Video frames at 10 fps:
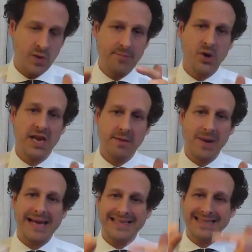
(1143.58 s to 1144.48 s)
put in
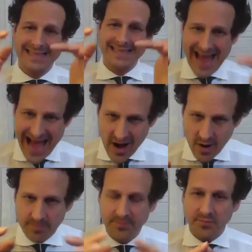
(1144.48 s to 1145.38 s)
place now
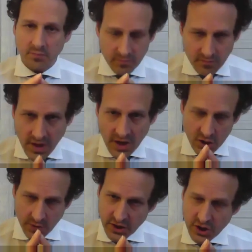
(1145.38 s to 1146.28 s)
to
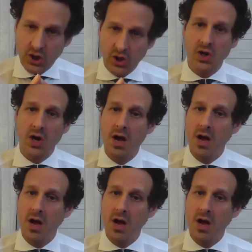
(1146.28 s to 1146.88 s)
ensure